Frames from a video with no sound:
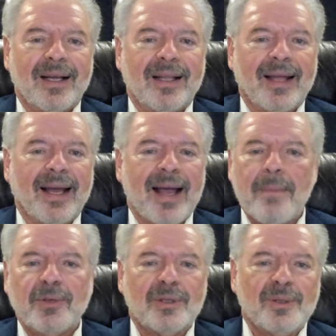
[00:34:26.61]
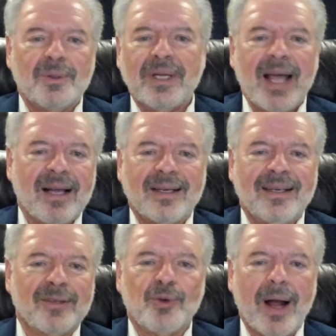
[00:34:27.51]
They absolutely
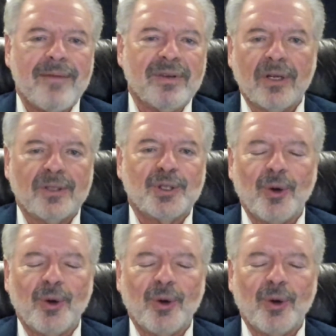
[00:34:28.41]
drive adults